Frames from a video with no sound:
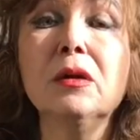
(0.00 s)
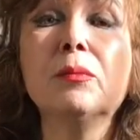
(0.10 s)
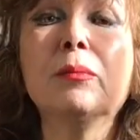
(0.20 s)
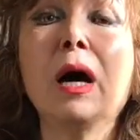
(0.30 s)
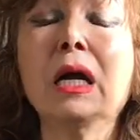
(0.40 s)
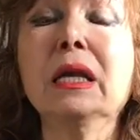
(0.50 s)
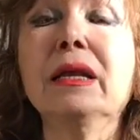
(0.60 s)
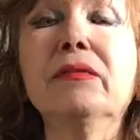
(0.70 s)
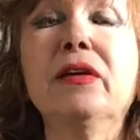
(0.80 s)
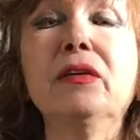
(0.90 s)
miles
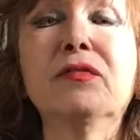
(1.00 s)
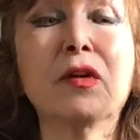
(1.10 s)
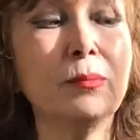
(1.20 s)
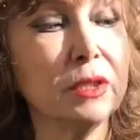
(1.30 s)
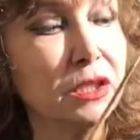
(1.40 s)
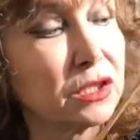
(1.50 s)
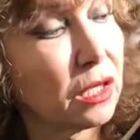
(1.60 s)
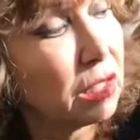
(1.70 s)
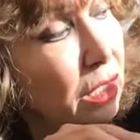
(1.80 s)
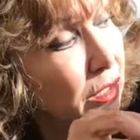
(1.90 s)
away from the
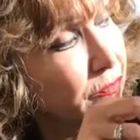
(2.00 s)
sun.